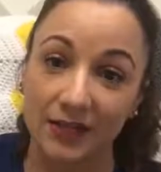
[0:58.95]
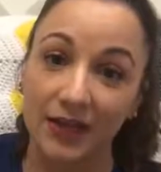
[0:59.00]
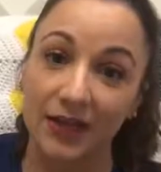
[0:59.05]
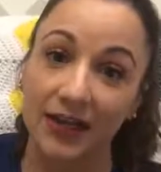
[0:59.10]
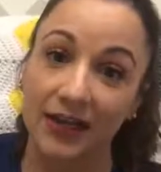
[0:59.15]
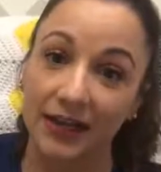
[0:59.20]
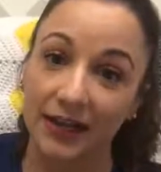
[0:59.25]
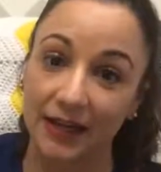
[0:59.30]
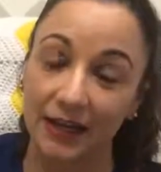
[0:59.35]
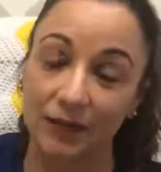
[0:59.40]
they
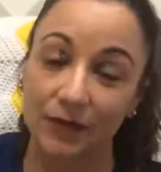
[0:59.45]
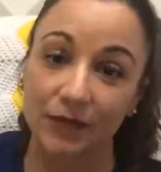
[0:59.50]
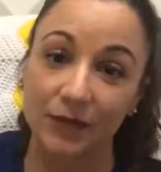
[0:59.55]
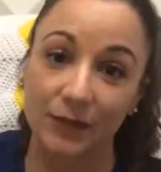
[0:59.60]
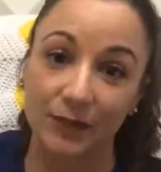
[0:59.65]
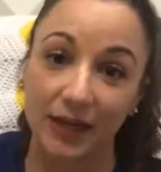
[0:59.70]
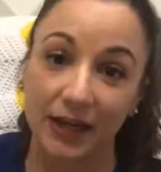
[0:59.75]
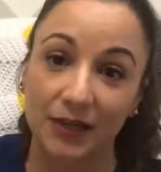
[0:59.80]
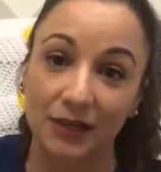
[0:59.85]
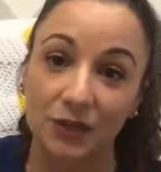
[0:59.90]
can get it
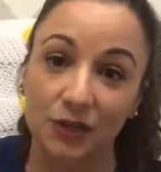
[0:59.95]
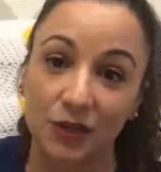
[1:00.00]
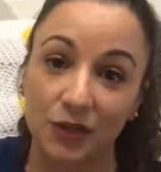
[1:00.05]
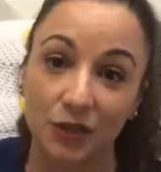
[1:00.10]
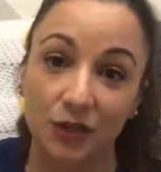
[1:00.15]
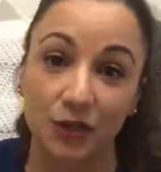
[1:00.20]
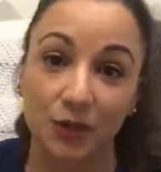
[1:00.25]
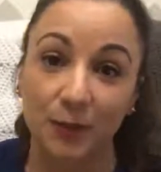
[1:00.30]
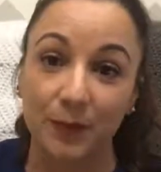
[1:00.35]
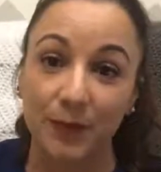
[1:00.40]
from that
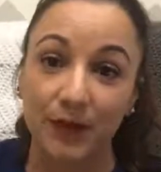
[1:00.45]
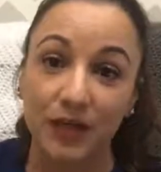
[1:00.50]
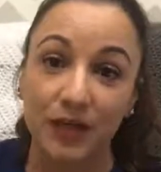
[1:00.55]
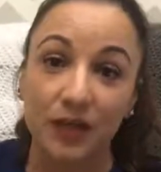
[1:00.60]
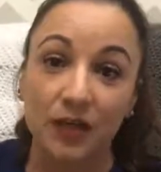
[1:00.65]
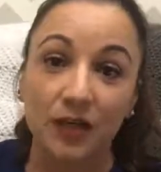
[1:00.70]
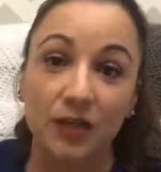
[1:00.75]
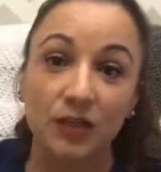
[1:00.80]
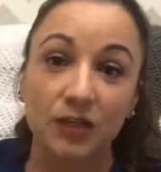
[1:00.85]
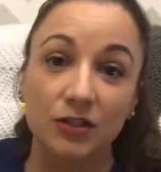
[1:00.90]
too.
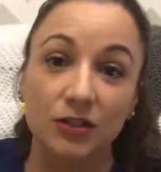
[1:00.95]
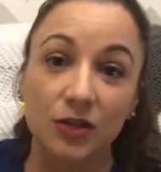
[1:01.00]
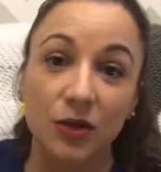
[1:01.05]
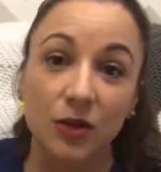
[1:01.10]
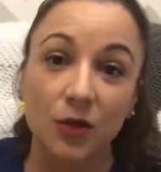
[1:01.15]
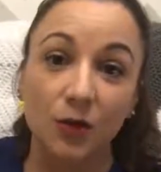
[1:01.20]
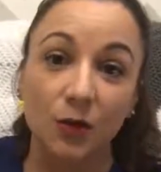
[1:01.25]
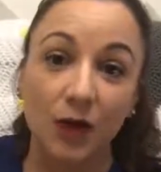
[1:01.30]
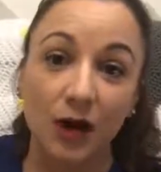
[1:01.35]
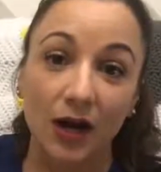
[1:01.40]

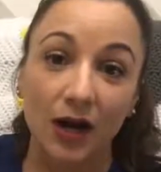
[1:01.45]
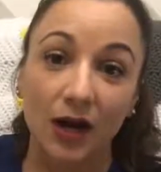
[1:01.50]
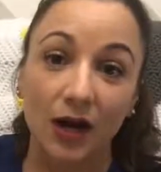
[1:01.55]
So